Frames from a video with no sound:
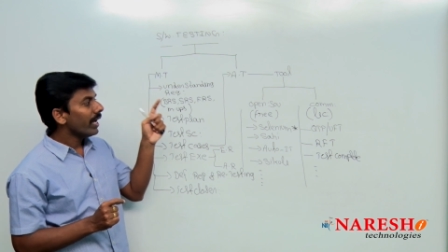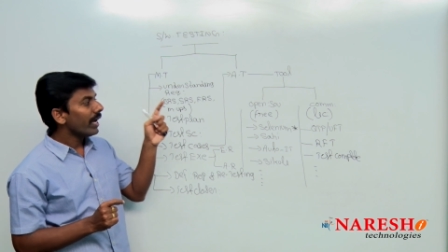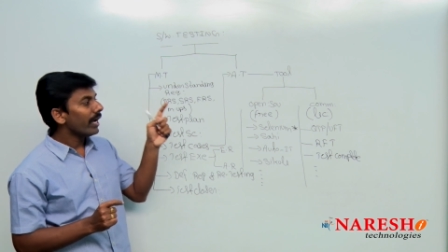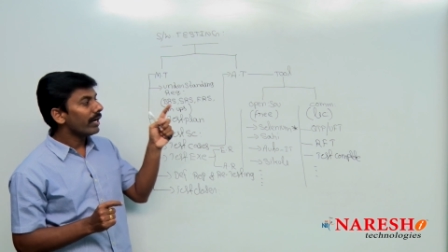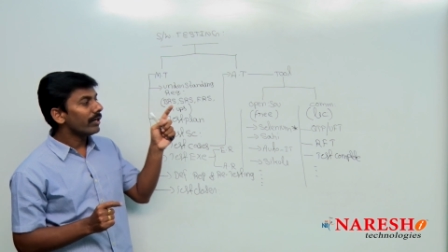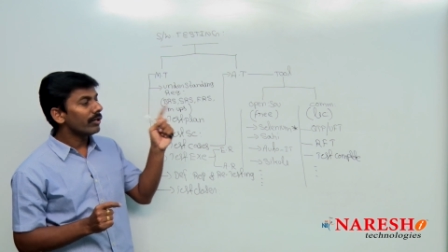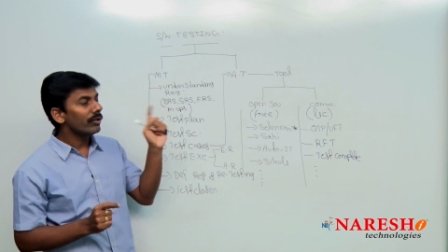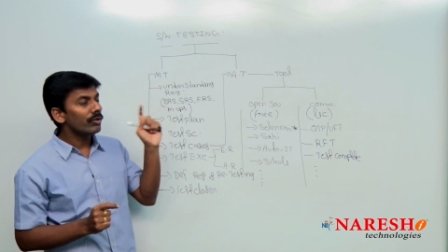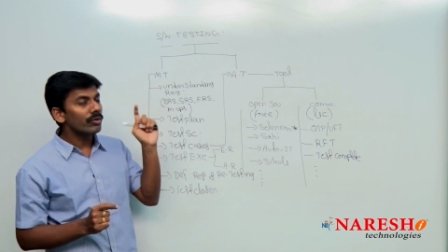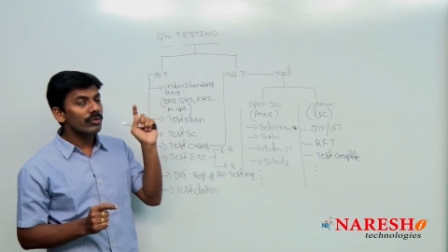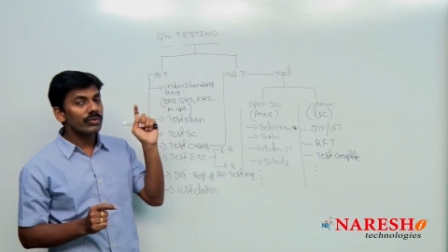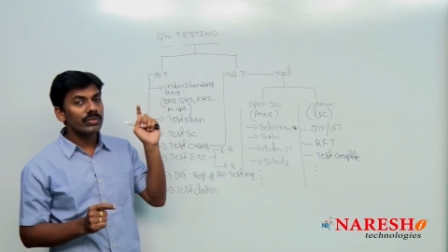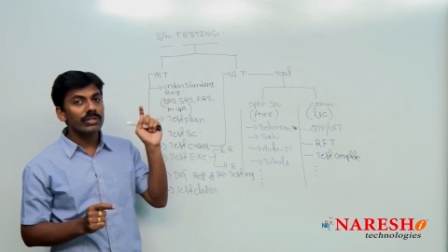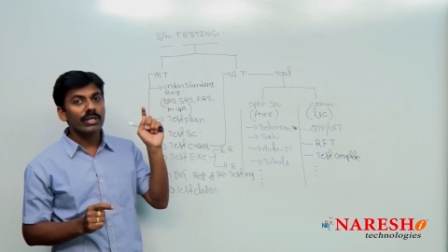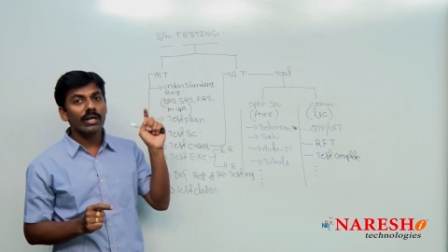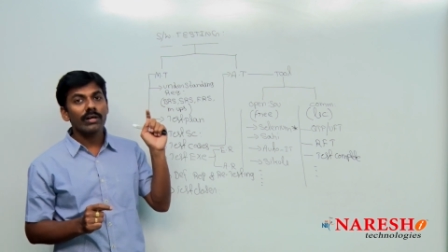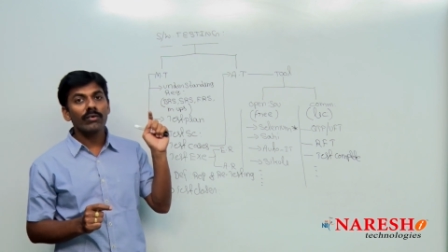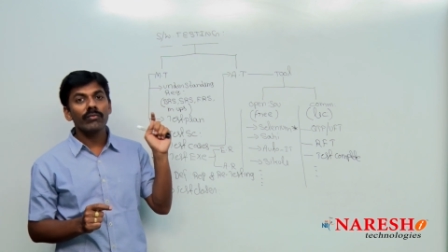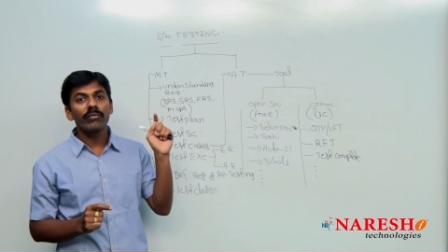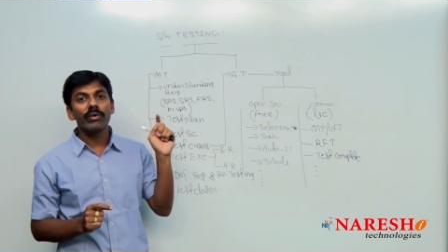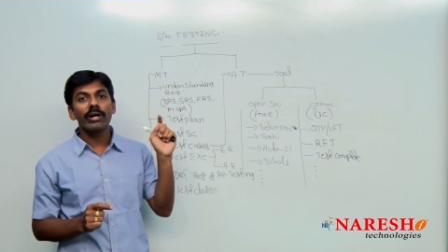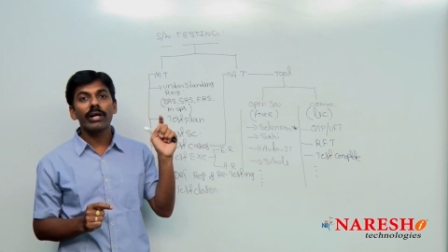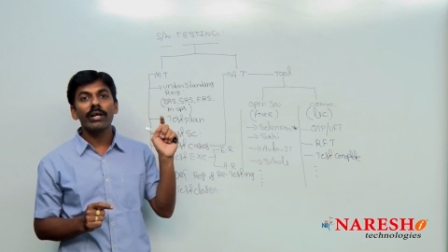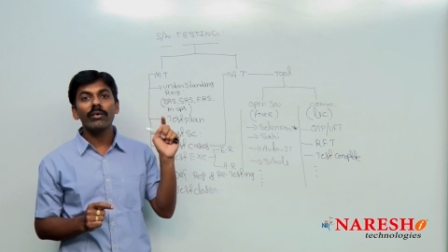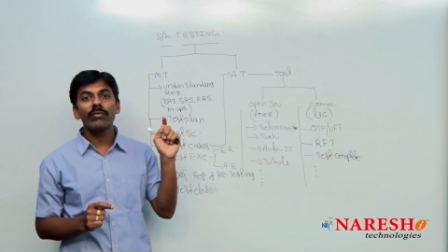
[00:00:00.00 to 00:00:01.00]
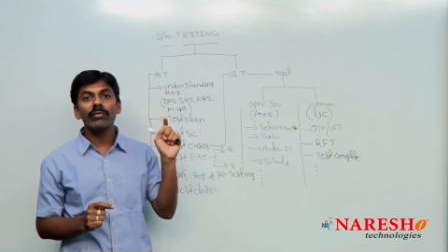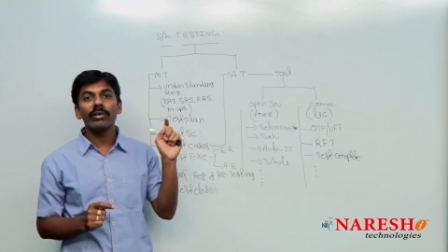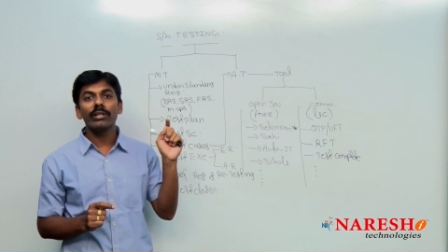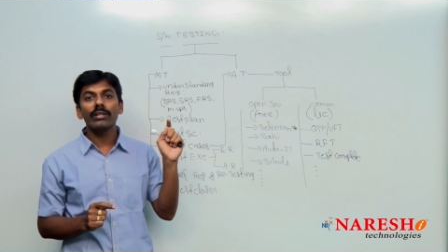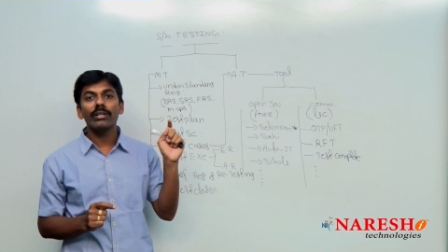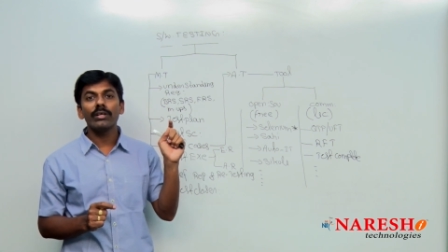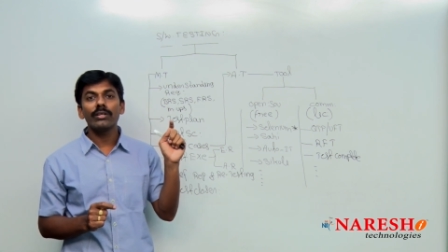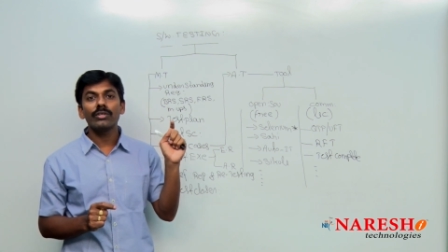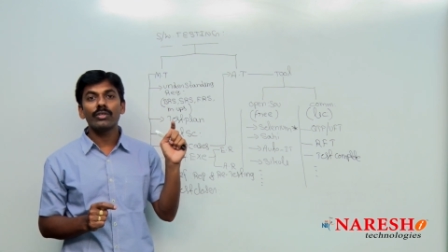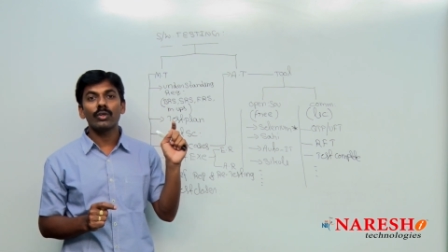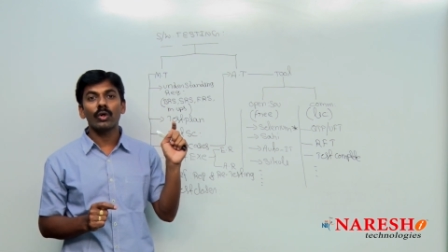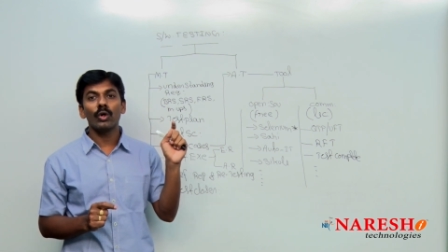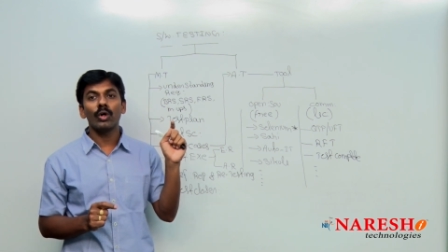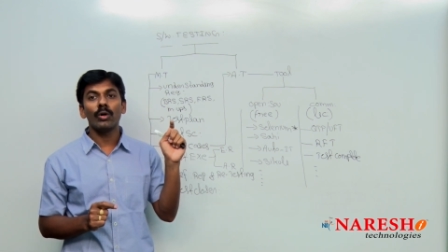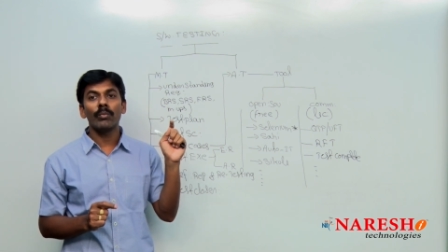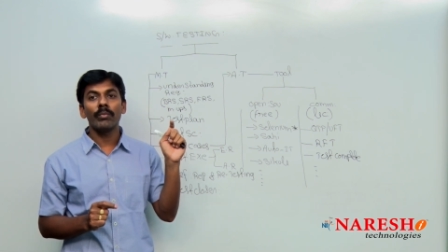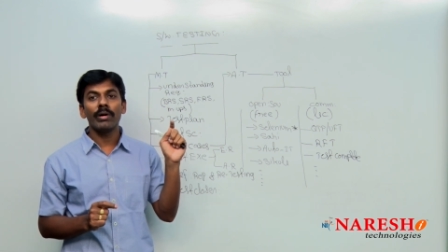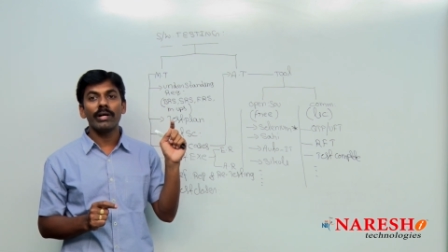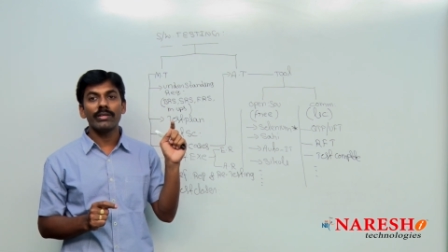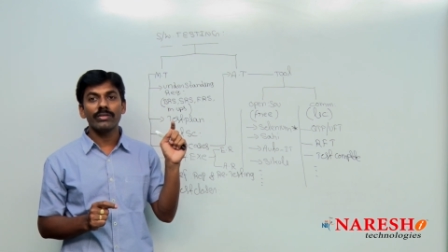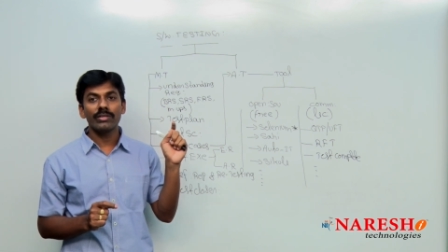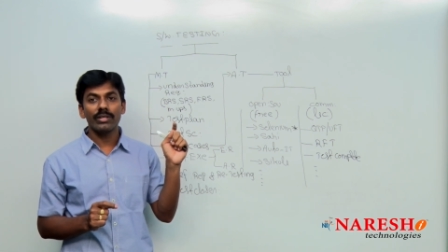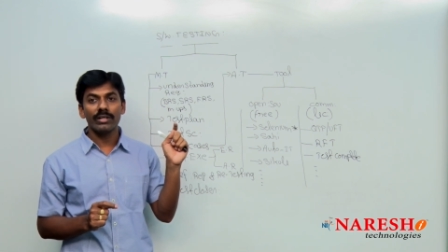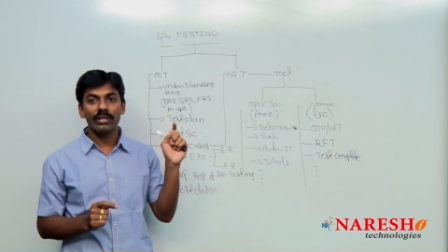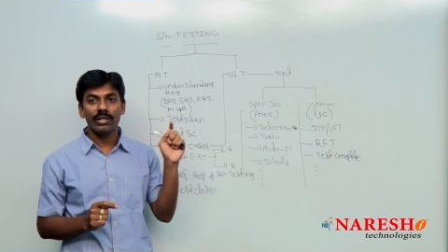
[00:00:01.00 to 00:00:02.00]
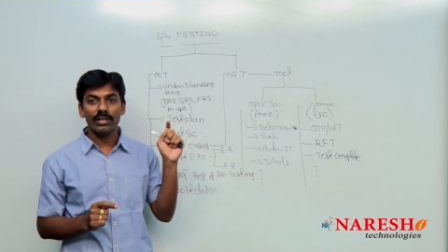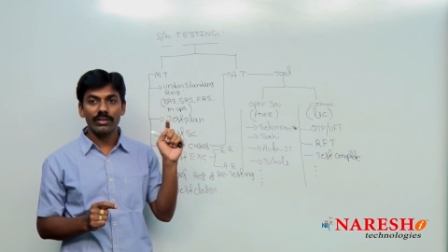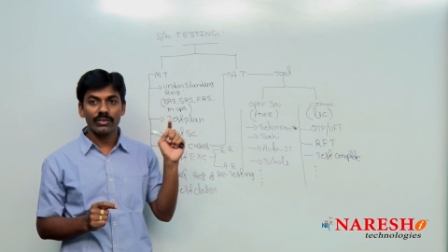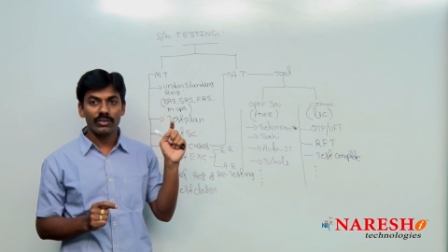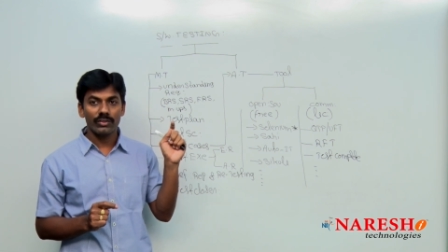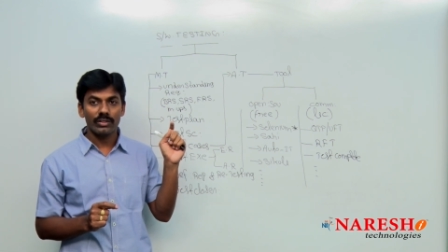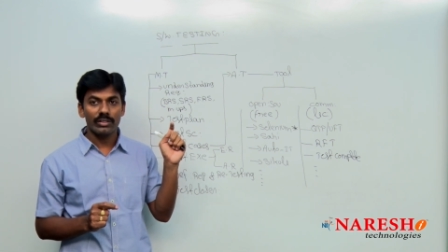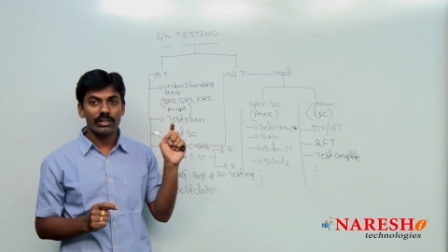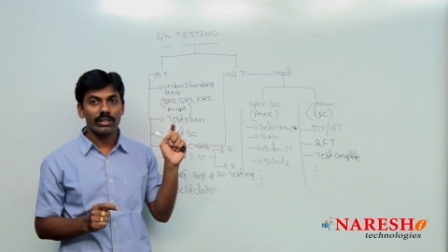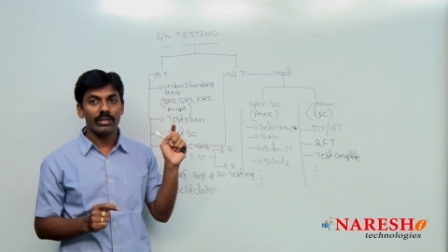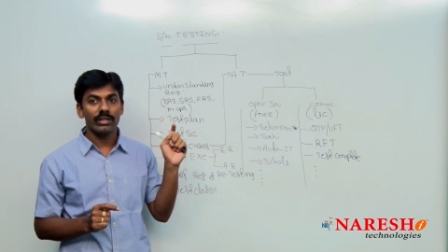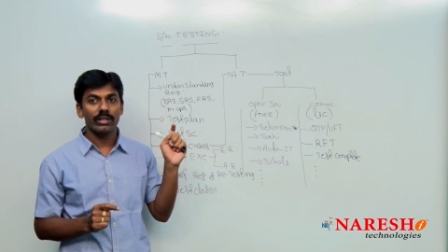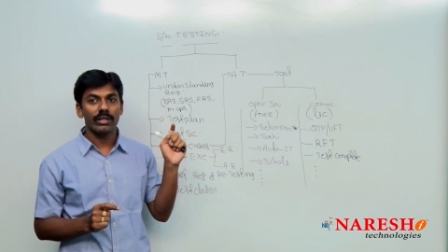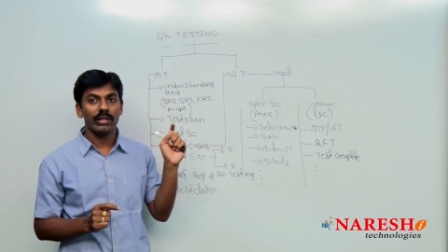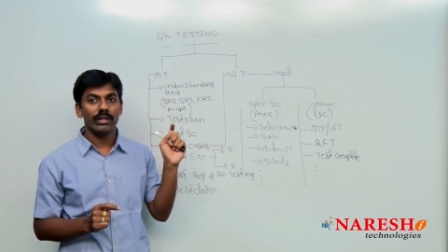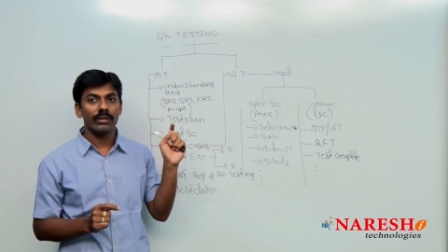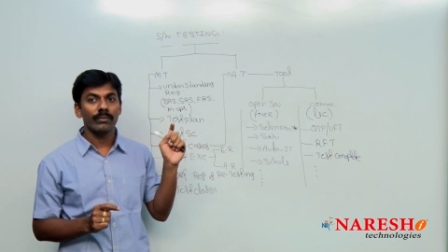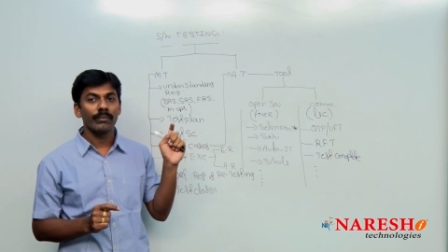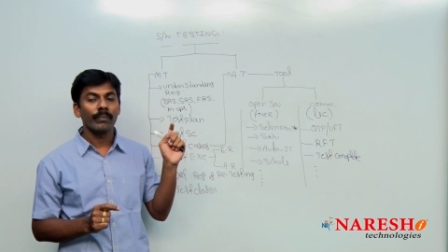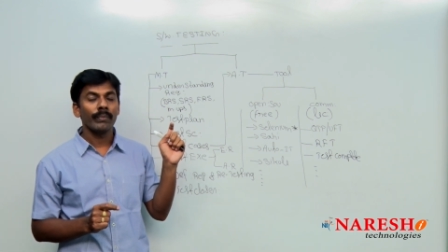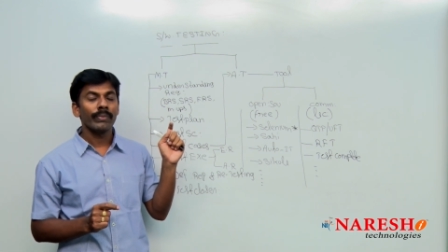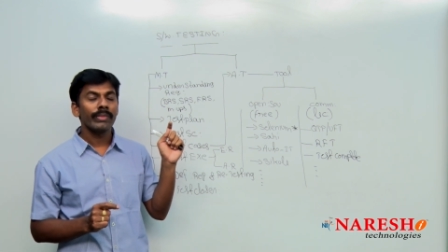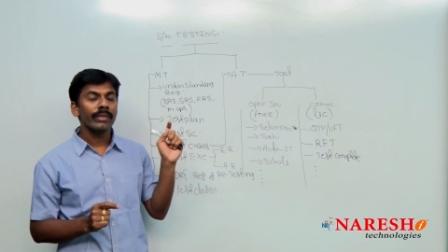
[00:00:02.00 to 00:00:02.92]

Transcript: and to survive in the job as a tester here.